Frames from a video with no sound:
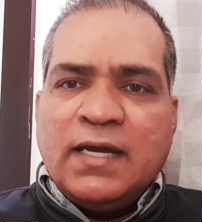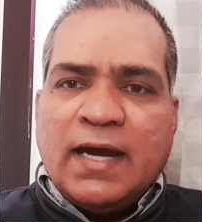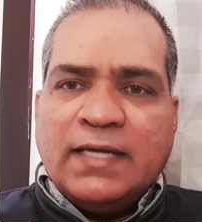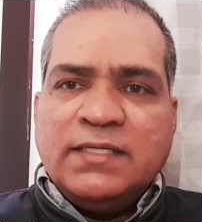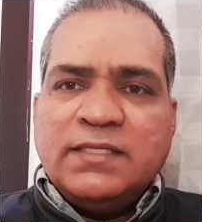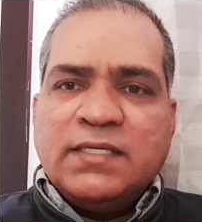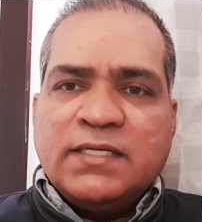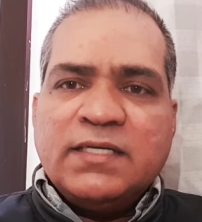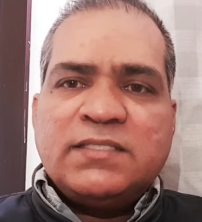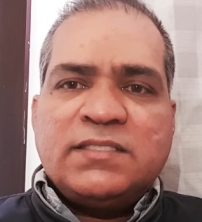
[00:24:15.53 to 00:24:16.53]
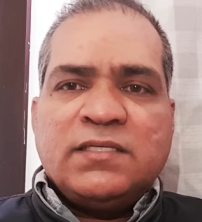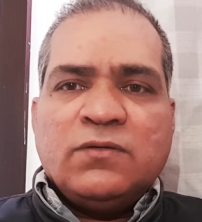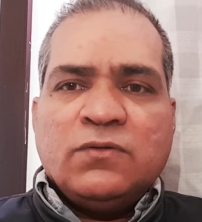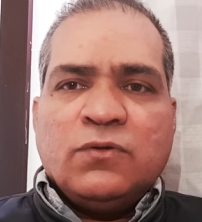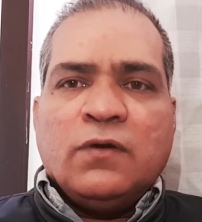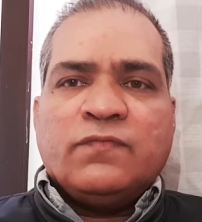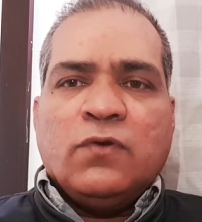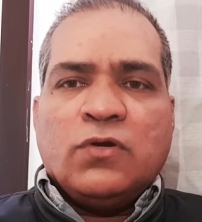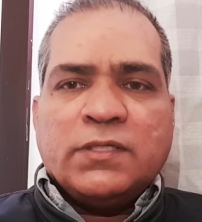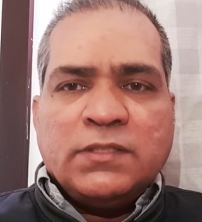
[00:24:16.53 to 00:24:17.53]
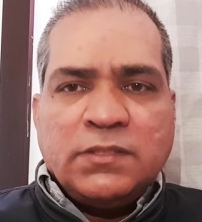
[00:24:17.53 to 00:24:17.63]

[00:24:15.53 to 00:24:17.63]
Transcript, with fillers: under the curse of God.